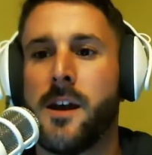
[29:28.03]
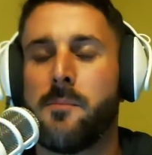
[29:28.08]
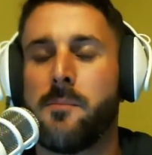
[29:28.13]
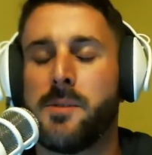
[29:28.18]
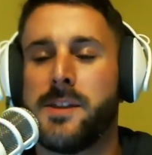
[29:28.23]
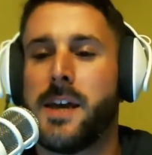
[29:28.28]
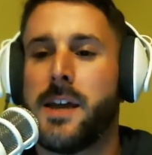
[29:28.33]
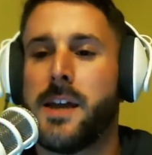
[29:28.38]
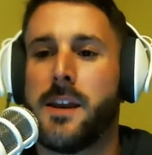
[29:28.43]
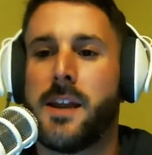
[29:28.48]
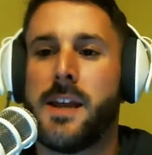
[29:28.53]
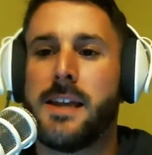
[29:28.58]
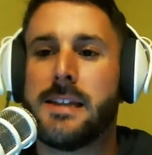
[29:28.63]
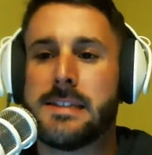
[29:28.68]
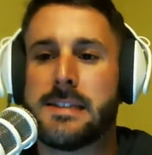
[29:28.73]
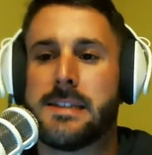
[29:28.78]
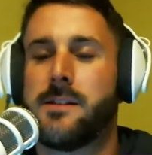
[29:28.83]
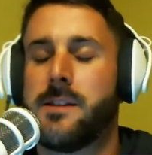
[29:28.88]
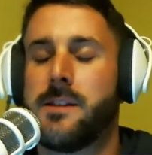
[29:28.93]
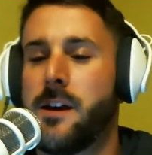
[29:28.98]
But then
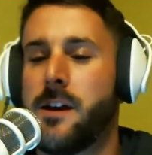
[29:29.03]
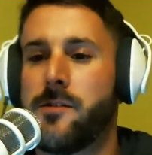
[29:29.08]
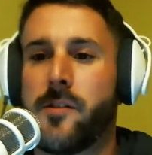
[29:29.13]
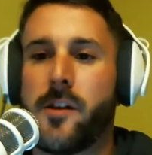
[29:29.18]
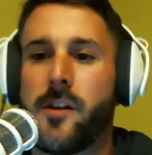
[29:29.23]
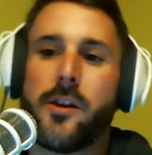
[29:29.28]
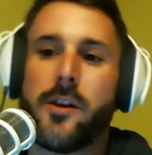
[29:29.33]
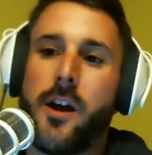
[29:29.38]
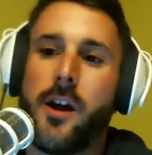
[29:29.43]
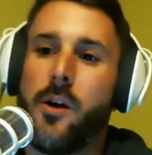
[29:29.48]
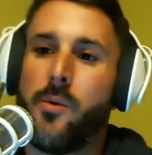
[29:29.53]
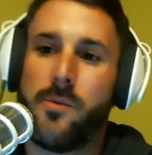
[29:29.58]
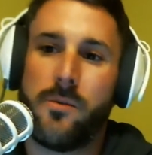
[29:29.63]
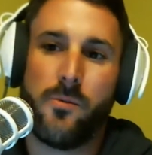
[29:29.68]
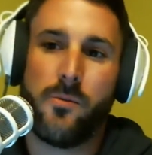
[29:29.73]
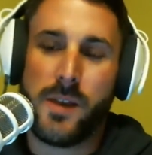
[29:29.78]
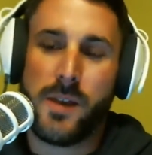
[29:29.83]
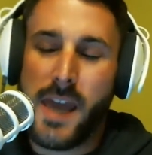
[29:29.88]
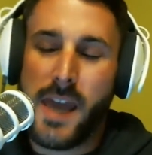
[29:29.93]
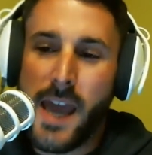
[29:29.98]
instantly I was like,
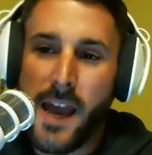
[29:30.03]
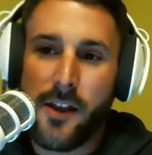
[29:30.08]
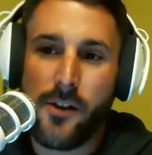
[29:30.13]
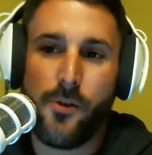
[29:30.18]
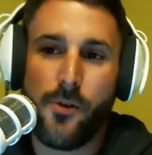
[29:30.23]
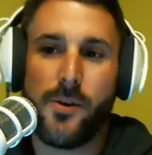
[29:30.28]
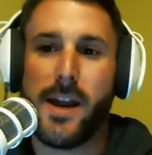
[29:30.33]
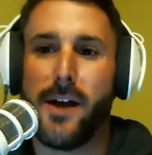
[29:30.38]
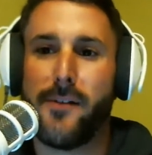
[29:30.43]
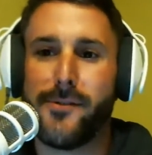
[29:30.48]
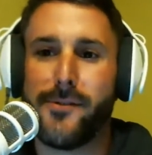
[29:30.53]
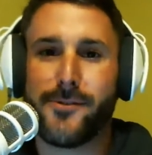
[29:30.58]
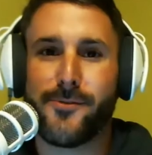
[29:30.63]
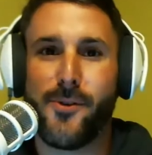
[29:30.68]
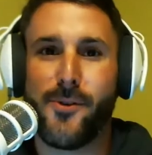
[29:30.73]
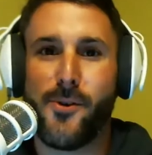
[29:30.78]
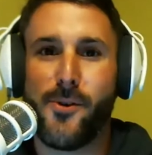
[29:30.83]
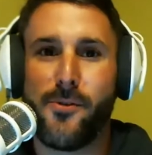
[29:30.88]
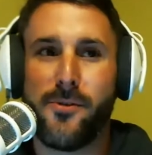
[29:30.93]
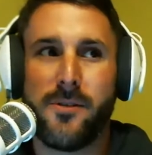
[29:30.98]
no, we can't go down
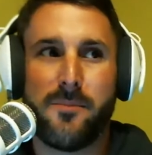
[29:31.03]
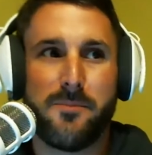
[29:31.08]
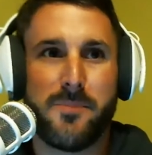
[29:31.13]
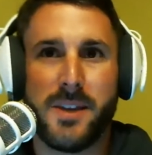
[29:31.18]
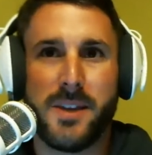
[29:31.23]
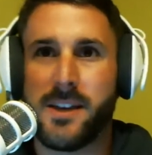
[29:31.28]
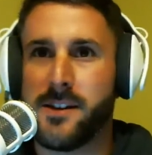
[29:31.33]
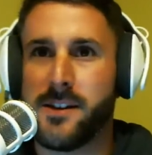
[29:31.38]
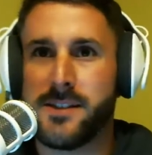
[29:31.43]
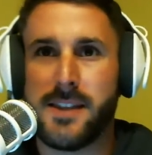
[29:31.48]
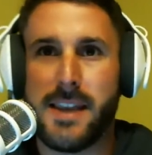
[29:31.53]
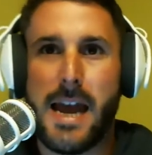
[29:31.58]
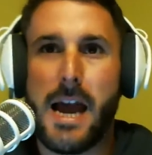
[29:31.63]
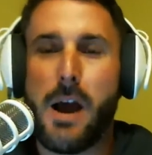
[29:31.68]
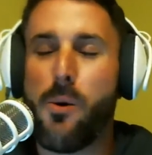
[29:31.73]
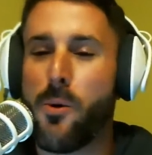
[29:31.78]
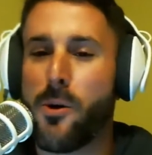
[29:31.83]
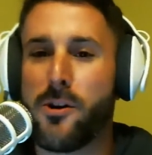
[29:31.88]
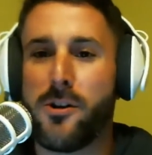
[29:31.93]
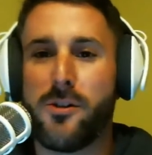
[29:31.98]
this road, because
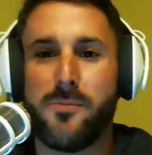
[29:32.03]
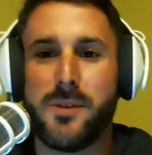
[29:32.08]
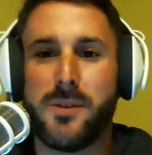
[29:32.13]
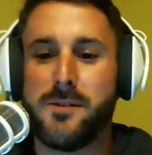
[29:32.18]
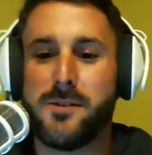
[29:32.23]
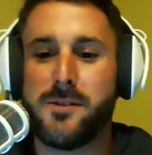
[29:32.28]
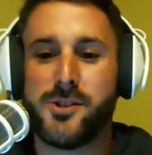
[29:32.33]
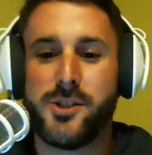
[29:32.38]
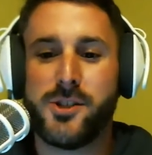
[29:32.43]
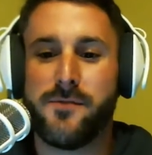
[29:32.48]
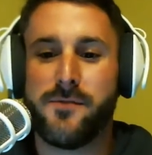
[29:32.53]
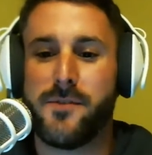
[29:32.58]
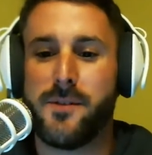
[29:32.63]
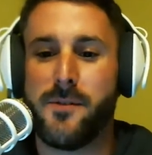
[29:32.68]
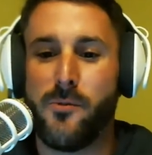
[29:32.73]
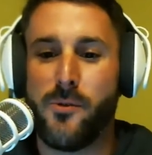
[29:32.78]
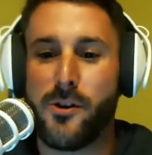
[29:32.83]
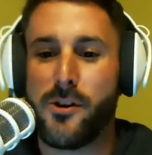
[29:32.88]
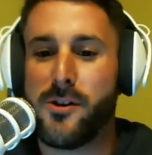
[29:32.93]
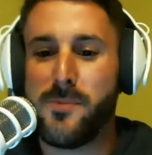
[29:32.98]
now we're going
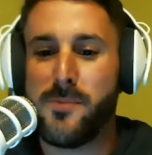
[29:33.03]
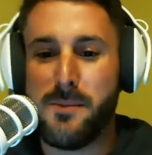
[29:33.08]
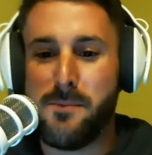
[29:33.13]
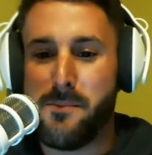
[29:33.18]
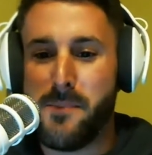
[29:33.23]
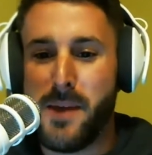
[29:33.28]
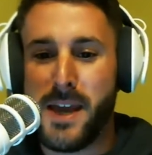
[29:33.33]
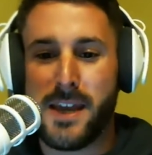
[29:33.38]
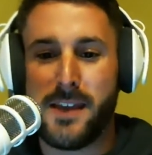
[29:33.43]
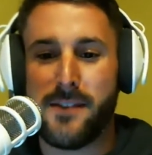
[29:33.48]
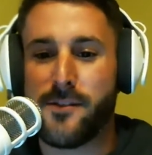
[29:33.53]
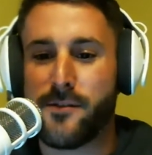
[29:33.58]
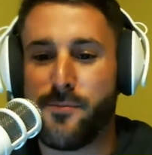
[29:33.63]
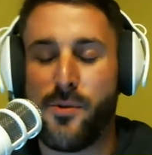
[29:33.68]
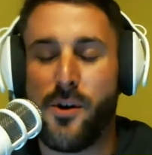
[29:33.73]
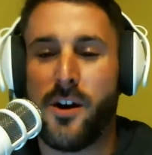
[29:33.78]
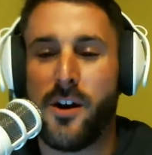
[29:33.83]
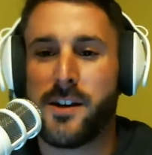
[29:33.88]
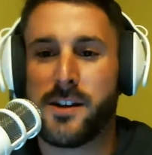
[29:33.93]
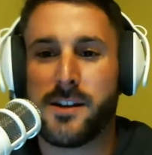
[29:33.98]
to be making this
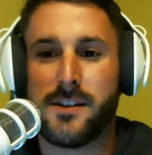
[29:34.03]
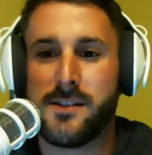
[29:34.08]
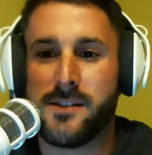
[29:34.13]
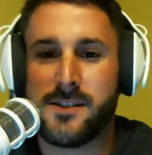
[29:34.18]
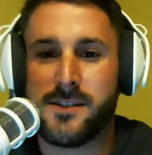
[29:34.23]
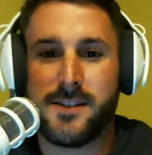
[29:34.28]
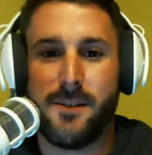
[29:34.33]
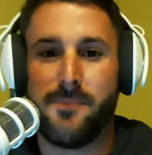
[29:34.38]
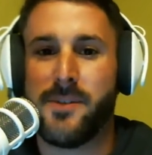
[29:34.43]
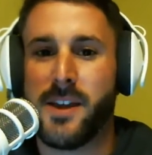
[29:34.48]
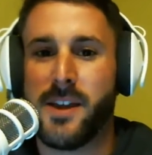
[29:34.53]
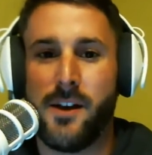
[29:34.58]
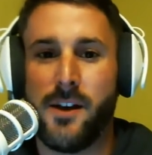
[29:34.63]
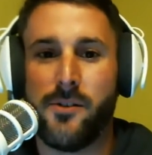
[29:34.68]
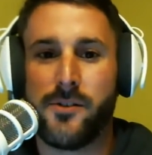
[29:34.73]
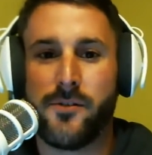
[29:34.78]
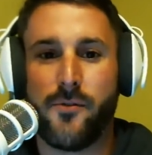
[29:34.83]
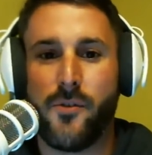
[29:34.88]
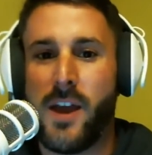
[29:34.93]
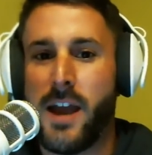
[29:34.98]
product into something
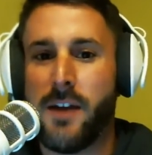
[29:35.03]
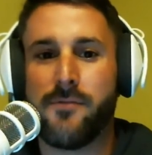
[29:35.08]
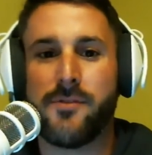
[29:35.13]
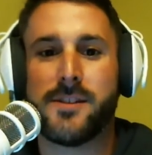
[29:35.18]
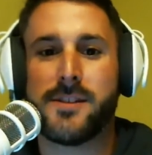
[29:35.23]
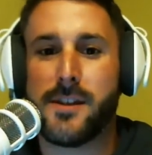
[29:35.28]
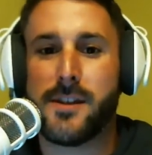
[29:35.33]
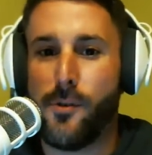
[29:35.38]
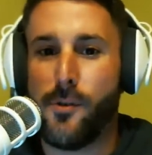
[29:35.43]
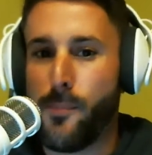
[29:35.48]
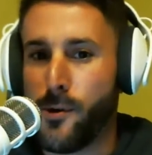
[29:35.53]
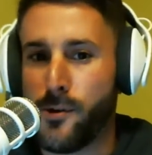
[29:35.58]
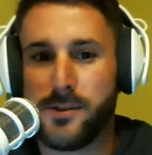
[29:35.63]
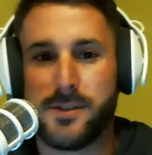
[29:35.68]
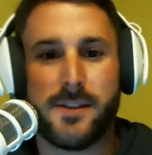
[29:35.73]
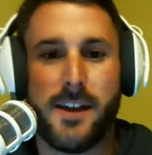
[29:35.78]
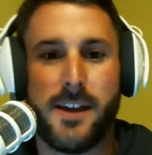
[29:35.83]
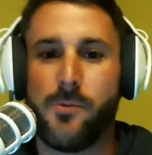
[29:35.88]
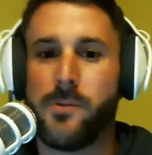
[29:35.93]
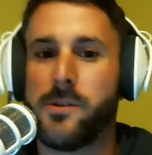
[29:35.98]
else for every single
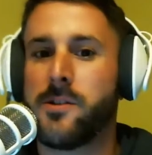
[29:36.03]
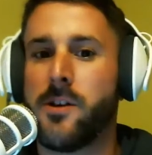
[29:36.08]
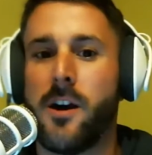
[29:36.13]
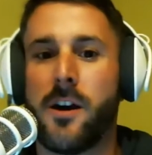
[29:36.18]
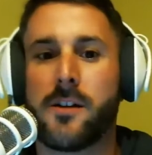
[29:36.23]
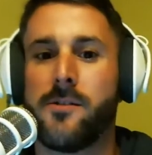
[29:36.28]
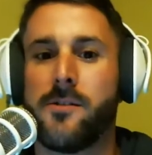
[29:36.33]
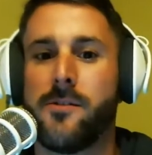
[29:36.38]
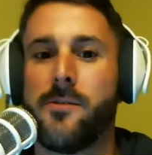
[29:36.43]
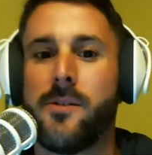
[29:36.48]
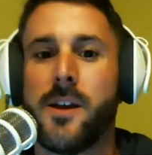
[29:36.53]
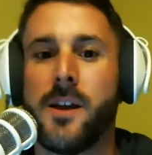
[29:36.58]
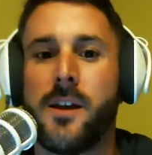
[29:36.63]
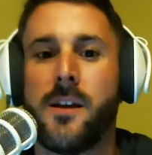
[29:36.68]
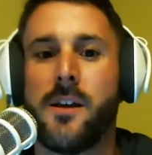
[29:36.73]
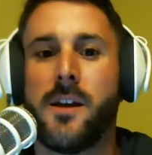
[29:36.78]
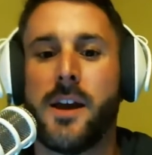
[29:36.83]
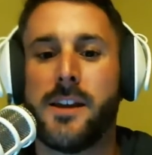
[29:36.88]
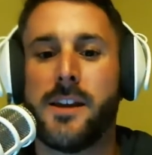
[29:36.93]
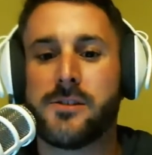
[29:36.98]
person that we talk to.
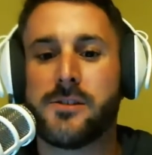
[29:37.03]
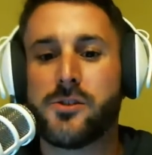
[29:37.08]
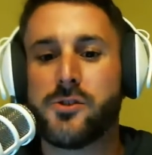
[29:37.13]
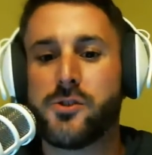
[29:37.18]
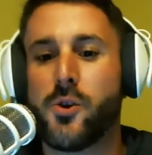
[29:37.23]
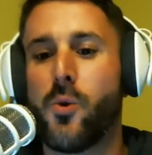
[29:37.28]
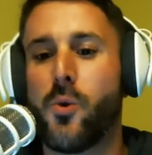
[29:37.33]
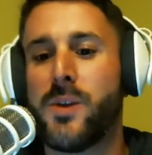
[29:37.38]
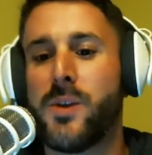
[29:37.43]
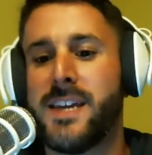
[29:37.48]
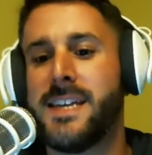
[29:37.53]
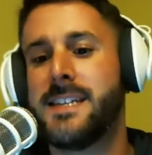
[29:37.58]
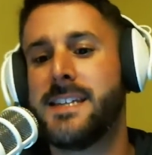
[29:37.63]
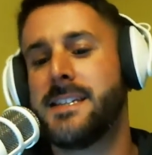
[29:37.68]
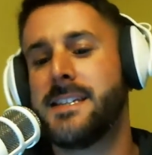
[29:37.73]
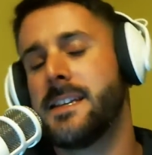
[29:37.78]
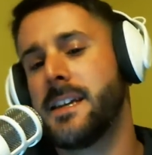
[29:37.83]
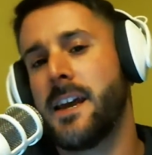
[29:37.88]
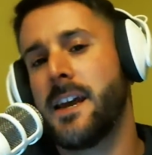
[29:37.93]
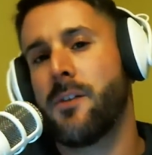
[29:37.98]
And it's so
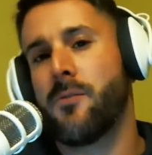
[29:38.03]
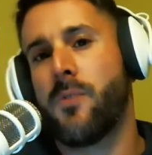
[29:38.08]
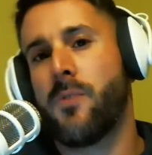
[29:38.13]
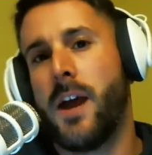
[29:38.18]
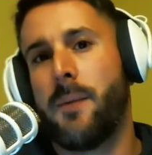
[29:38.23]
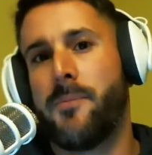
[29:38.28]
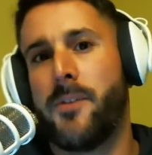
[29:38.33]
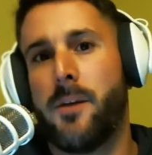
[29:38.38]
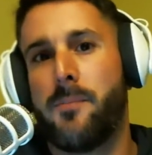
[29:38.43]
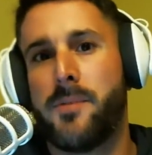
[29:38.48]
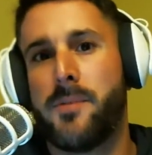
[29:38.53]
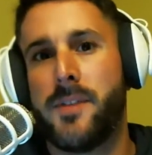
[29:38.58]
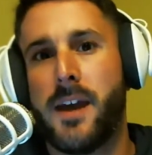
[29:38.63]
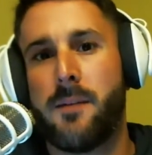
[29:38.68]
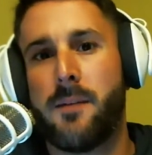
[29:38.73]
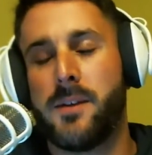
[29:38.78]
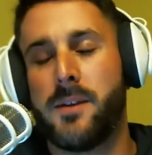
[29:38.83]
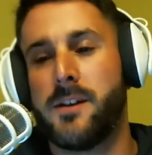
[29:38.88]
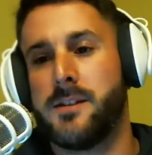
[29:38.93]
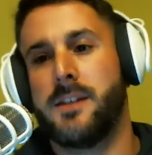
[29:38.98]
easy to get wrapped up in
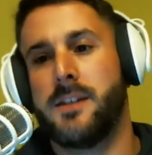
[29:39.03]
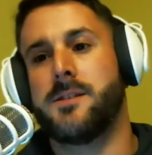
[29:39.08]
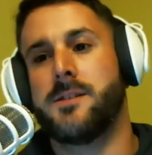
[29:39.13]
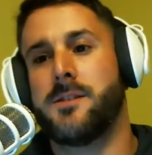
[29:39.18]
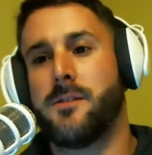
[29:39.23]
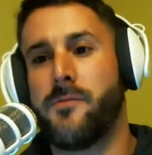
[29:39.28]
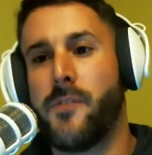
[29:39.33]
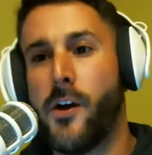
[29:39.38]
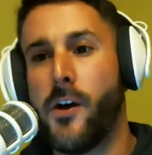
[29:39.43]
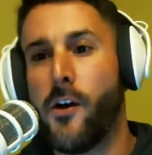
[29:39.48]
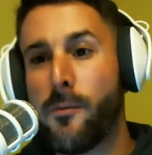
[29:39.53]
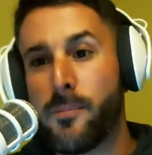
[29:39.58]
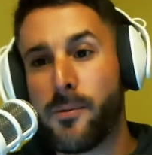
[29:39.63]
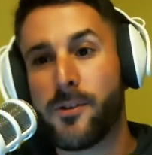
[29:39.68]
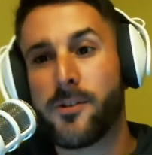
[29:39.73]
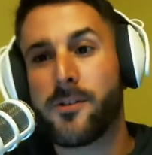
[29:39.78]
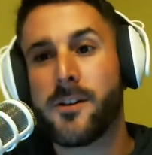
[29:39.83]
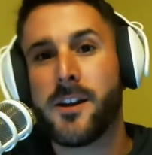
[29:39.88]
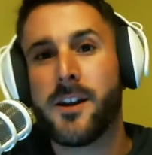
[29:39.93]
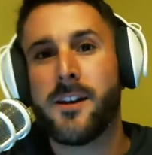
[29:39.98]
that, because as a
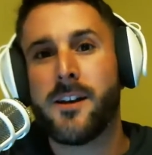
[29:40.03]
developer,